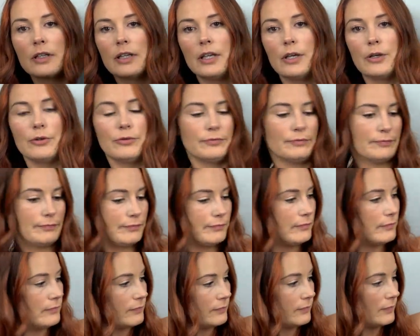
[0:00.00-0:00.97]
Cute.
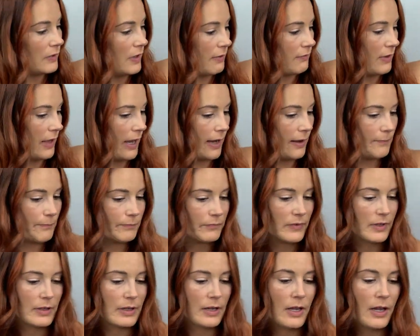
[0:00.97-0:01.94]
Love that.
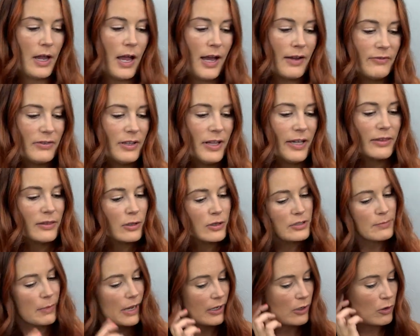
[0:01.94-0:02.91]
I feel like
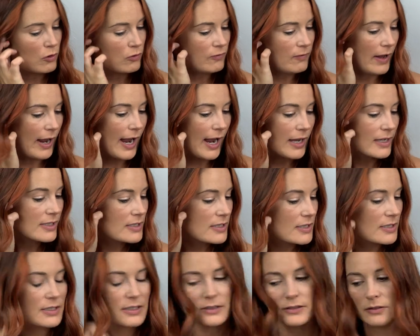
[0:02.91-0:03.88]
those might go
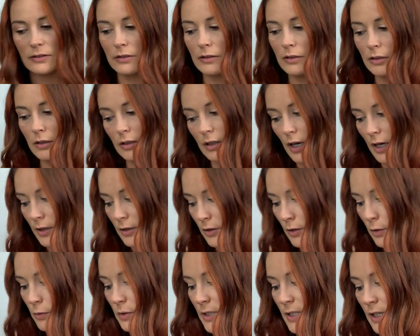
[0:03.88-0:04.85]
fast. I don't
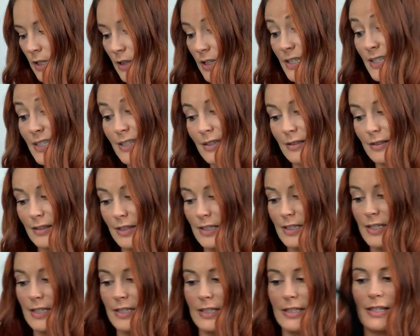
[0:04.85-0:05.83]
know, we'll see. This
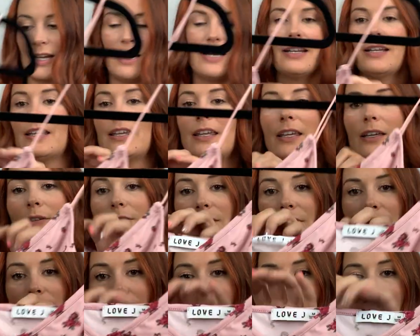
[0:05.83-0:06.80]
is kind of cute
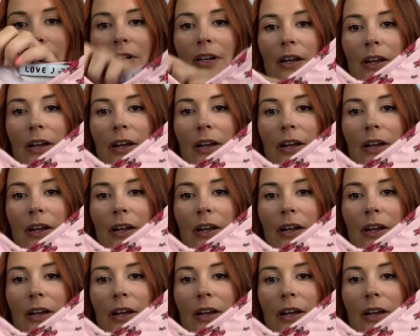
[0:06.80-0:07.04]
too.